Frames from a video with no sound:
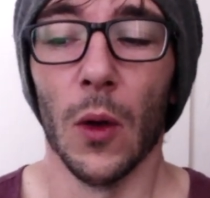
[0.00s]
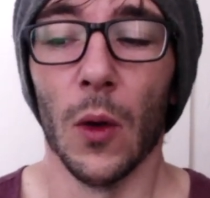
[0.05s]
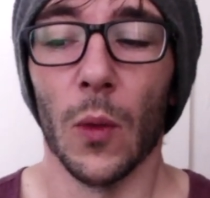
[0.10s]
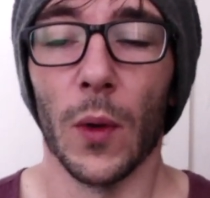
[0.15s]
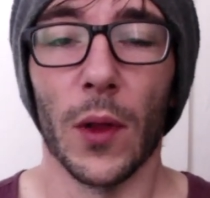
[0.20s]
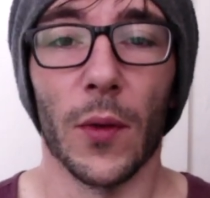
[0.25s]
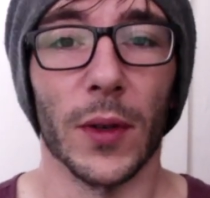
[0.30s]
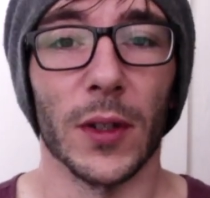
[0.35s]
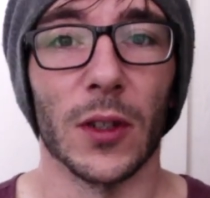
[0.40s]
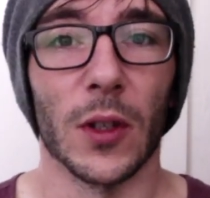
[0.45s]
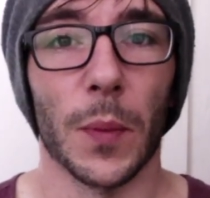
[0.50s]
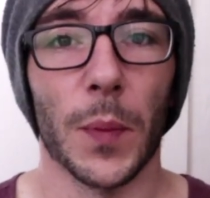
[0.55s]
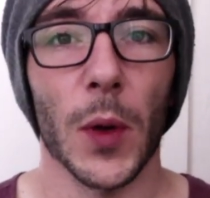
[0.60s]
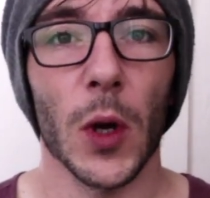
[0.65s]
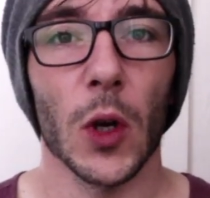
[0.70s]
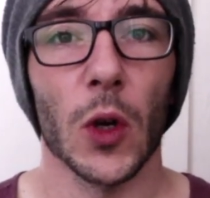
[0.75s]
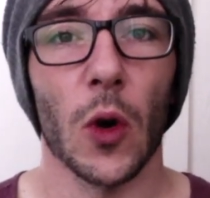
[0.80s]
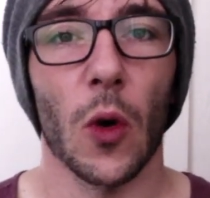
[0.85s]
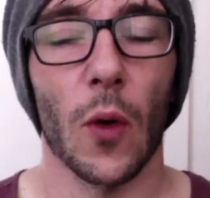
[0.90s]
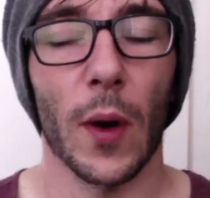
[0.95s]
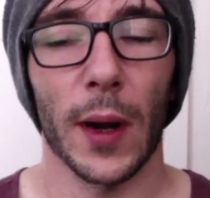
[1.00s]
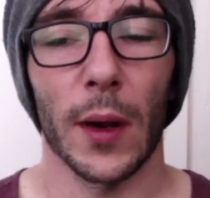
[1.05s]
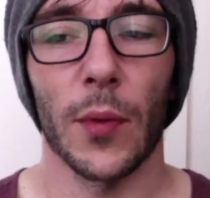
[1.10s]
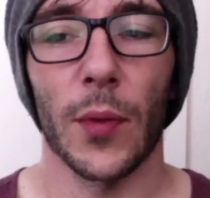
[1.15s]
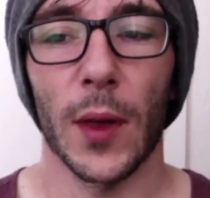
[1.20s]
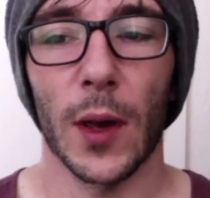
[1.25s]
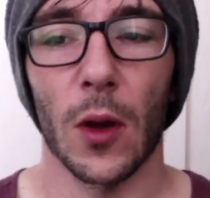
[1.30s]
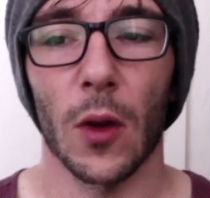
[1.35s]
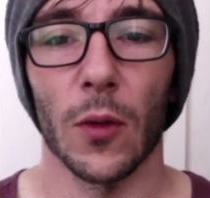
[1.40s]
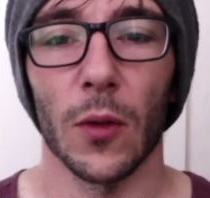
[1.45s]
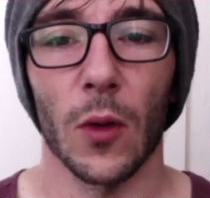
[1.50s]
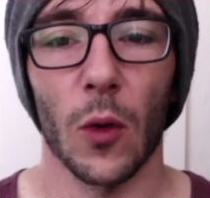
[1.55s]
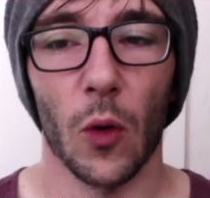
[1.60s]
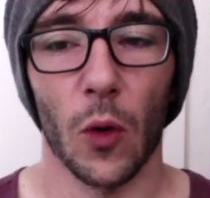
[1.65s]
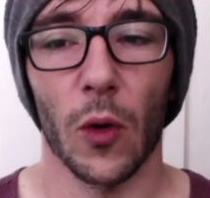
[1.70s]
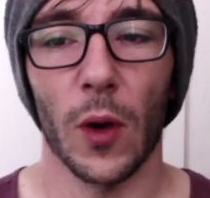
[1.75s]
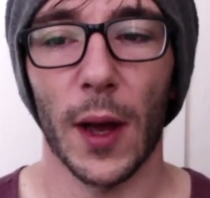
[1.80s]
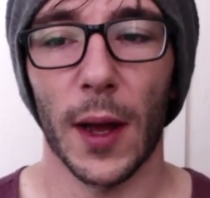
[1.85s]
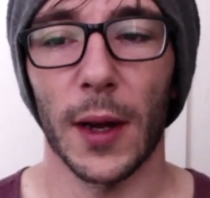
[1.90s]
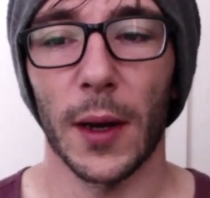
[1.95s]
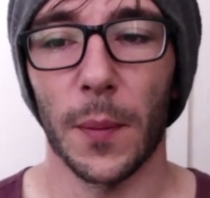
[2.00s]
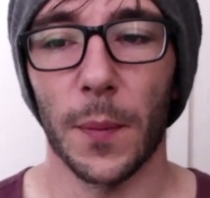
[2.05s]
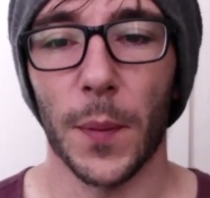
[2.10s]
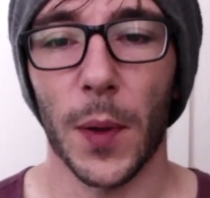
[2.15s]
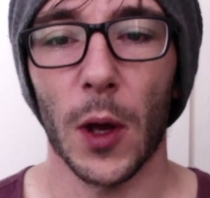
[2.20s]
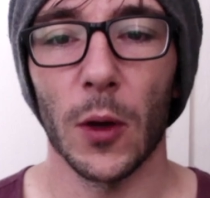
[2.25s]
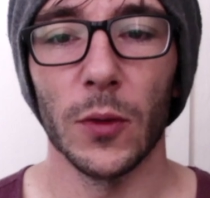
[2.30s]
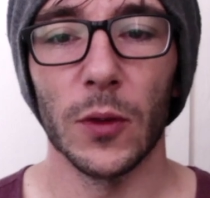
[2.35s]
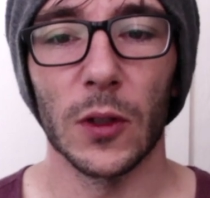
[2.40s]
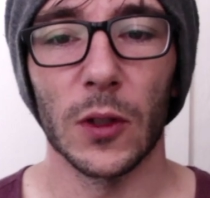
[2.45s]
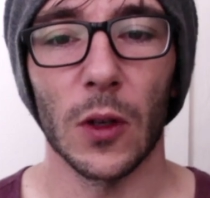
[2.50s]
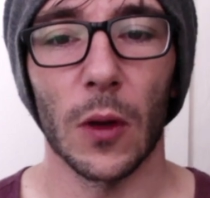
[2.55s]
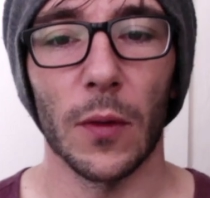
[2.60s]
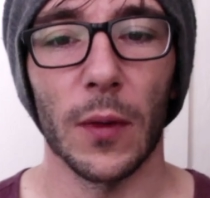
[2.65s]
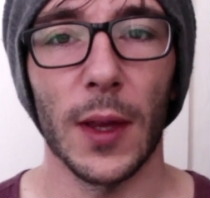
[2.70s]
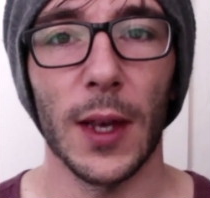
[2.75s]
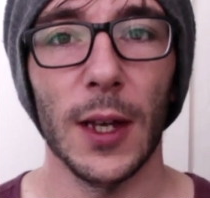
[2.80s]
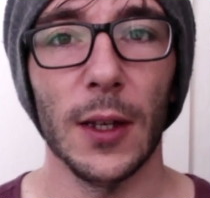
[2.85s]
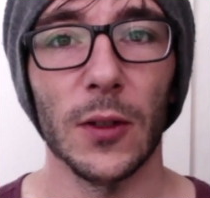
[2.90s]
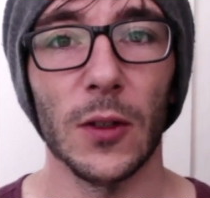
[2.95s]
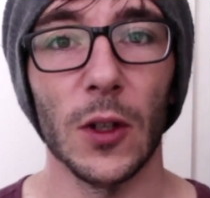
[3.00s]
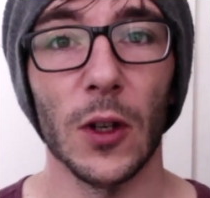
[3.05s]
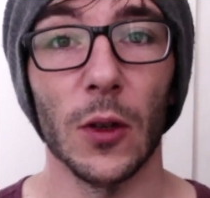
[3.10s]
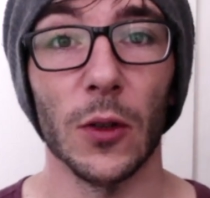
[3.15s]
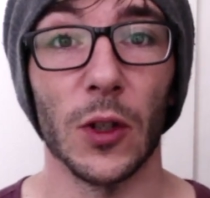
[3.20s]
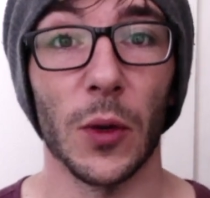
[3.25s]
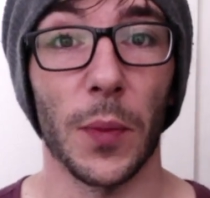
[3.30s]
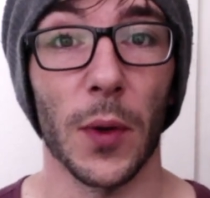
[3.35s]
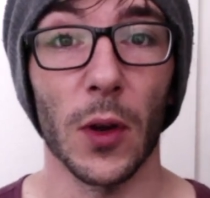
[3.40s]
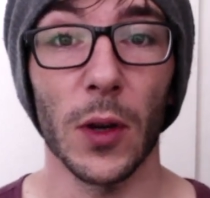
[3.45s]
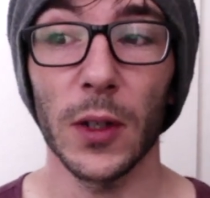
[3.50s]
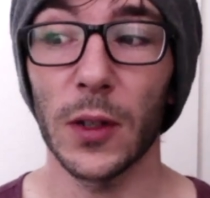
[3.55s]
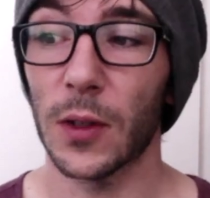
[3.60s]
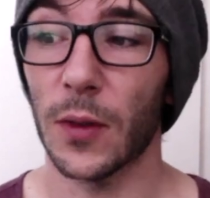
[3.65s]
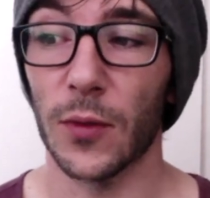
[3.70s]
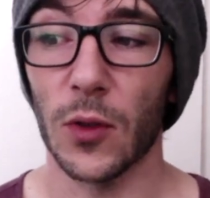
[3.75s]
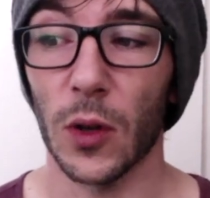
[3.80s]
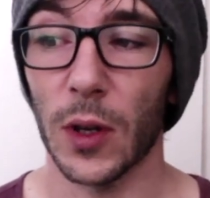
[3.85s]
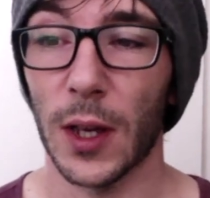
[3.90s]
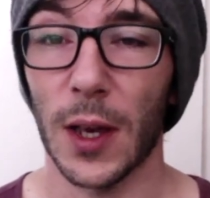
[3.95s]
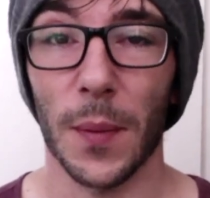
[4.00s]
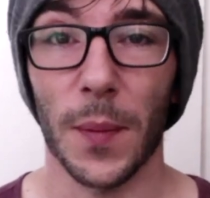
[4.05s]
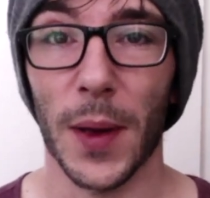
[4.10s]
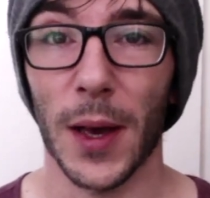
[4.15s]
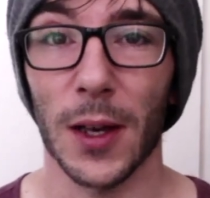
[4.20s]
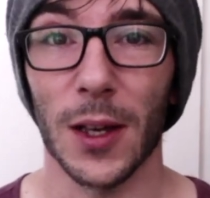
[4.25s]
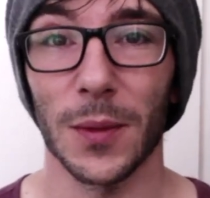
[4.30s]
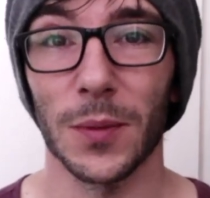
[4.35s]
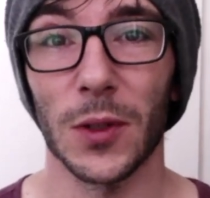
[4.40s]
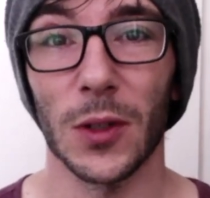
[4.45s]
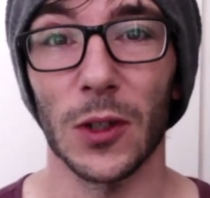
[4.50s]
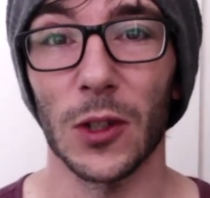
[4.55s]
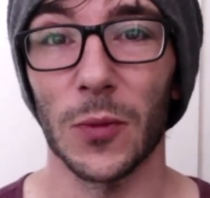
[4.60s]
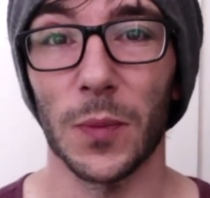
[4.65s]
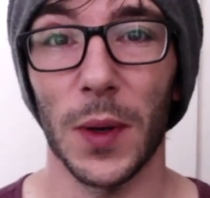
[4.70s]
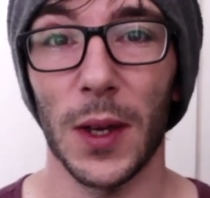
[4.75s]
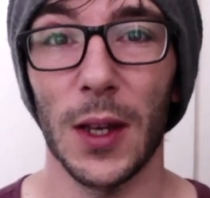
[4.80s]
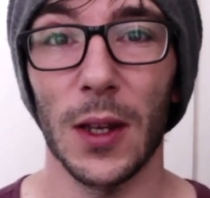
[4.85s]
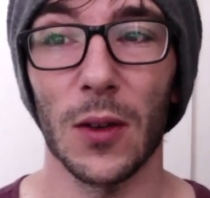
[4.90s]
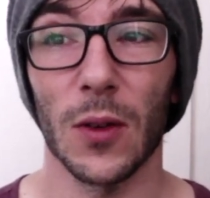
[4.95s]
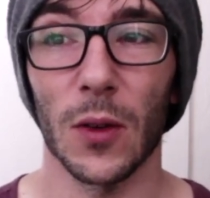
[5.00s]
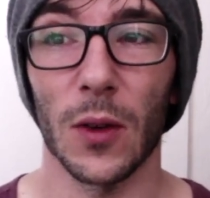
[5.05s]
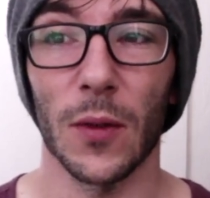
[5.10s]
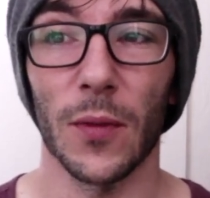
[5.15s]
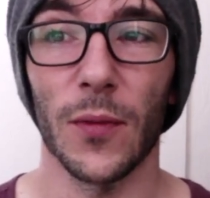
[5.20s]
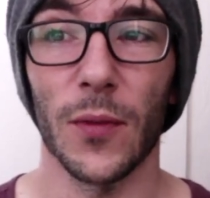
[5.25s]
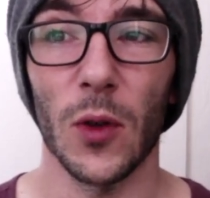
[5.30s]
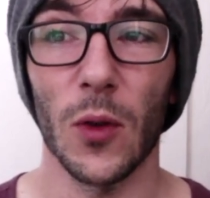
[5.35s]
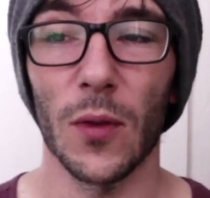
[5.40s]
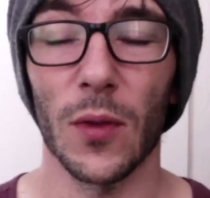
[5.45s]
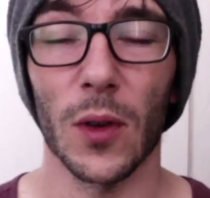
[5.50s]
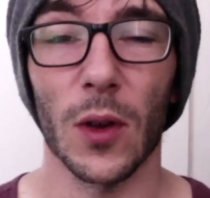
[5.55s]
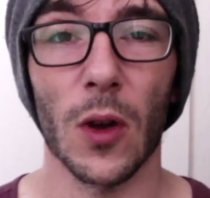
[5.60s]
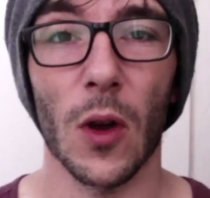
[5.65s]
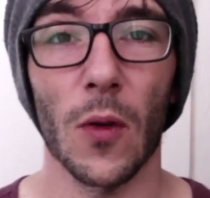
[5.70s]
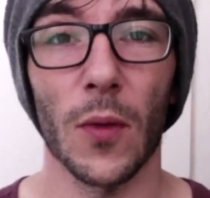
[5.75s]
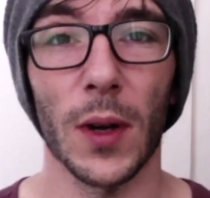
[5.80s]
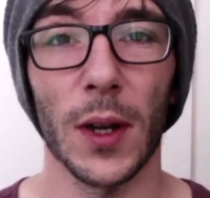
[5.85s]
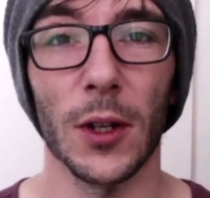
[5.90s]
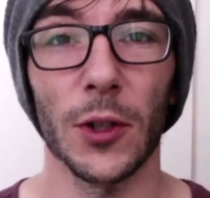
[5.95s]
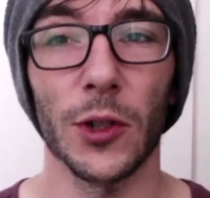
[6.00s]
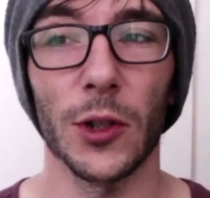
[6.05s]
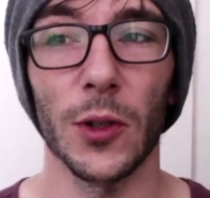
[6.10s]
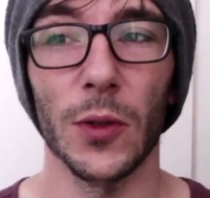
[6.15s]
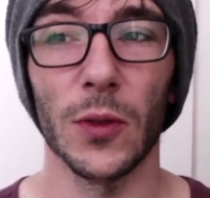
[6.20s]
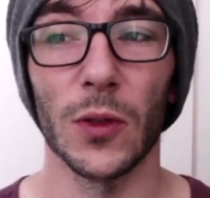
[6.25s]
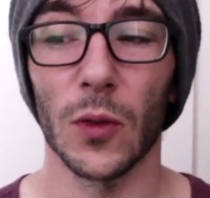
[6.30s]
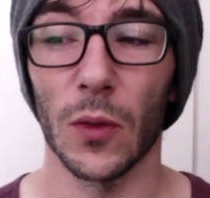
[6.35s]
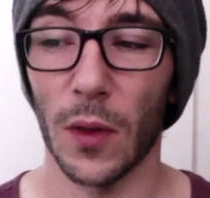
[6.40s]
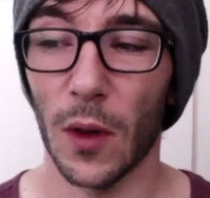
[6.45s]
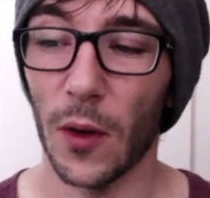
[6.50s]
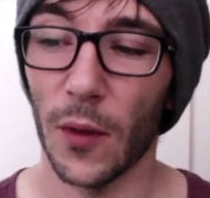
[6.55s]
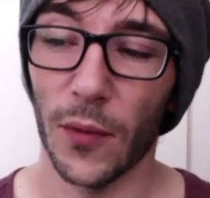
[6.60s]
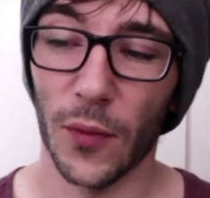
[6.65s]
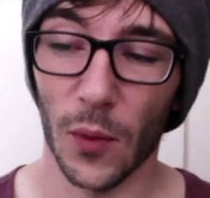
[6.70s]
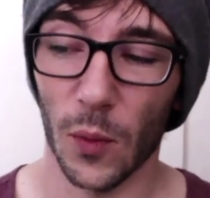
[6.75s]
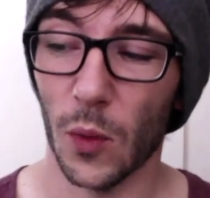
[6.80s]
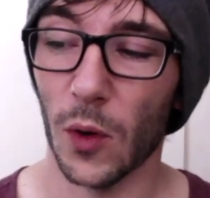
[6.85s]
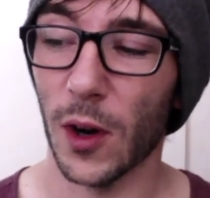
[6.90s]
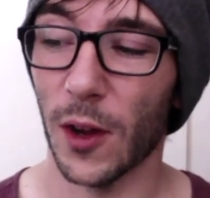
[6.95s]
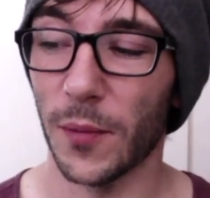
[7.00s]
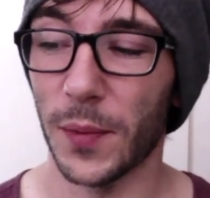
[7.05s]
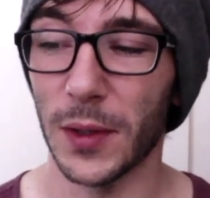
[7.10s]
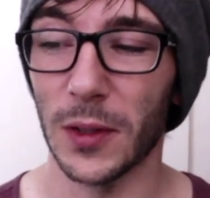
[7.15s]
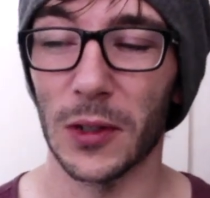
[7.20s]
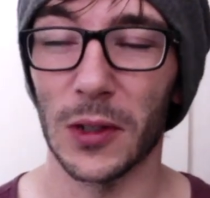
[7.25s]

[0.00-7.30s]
whether it's the book or anything or any posts on these, to be honest, I've got to get back up to speed on a few of the current issues, although from what I've been